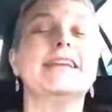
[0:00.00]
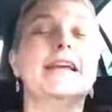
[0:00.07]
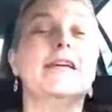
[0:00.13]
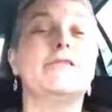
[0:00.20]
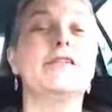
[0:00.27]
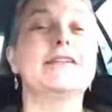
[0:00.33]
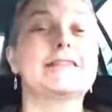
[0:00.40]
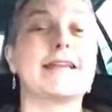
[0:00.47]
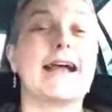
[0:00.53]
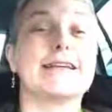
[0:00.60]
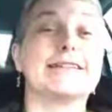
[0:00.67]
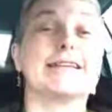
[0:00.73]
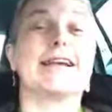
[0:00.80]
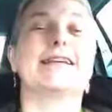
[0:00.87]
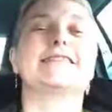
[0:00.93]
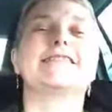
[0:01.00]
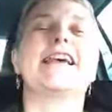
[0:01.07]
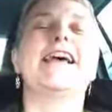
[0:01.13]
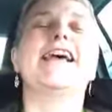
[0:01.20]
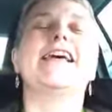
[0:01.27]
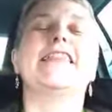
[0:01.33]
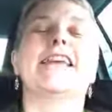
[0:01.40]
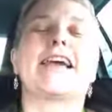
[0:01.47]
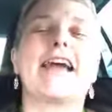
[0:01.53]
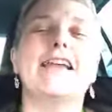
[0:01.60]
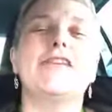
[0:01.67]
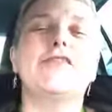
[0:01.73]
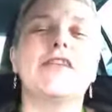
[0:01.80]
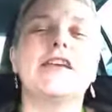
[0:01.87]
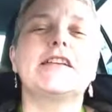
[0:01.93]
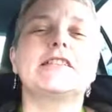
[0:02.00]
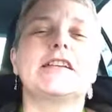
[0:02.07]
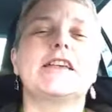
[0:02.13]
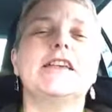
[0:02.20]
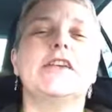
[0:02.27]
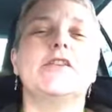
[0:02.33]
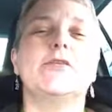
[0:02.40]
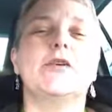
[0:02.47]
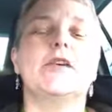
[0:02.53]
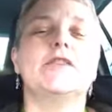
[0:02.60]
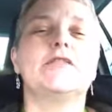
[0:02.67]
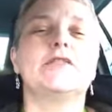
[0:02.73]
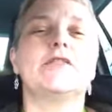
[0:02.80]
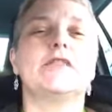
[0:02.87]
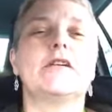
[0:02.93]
Fixed assets. The kind of things that you would